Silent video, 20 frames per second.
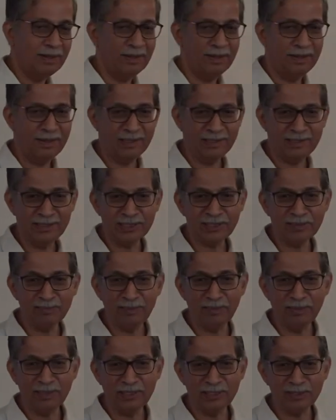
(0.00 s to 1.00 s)
uh,
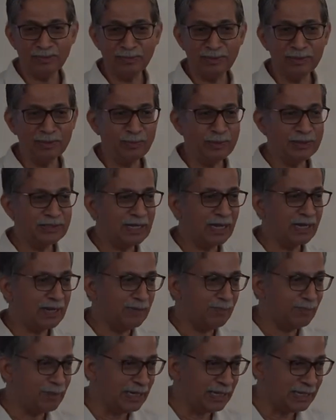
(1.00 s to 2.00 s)
displacements which are
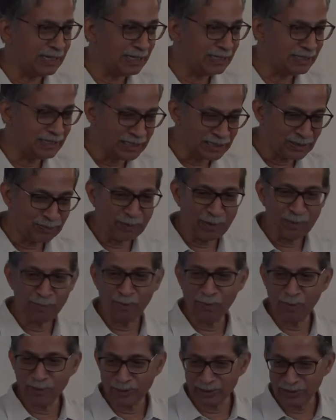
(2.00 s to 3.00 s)
completely
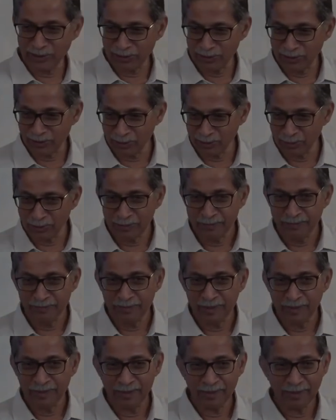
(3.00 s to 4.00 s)
disproportionate to
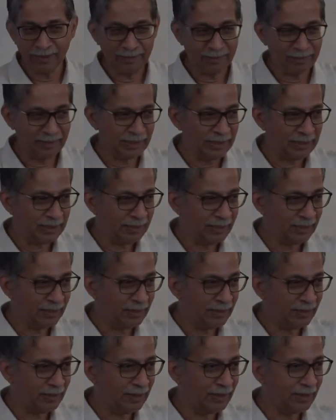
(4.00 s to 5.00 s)
the
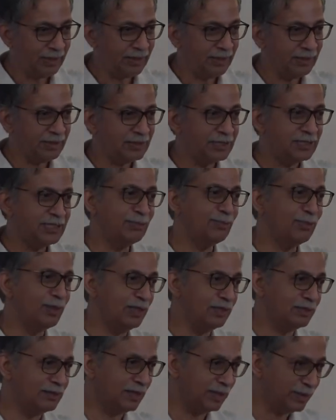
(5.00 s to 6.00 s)

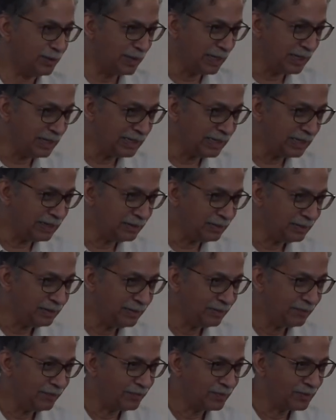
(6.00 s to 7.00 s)
stimulus. Are you getting it?
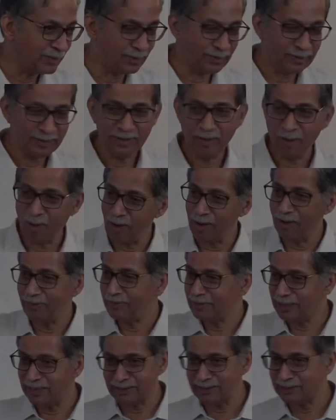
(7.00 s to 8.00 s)
So, all of
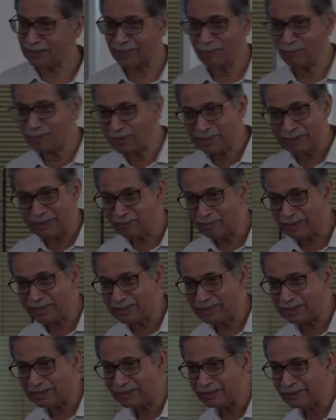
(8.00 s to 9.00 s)
us understand what
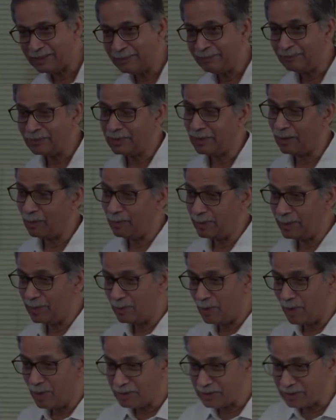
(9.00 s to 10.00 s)
stability is. Now, we
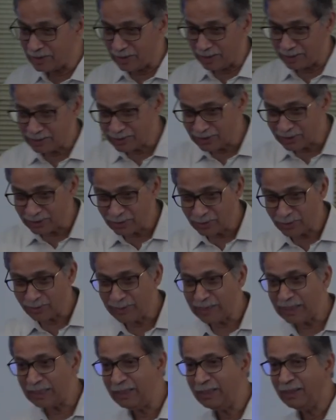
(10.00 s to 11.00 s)
want structures to
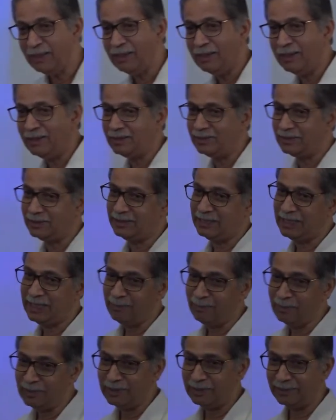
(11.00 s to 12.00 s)
be
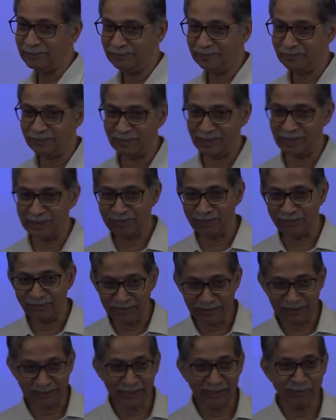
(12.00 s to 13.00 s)
stable. That's the
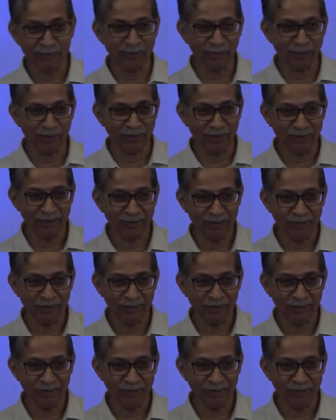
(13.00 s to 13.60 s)
first thing we want.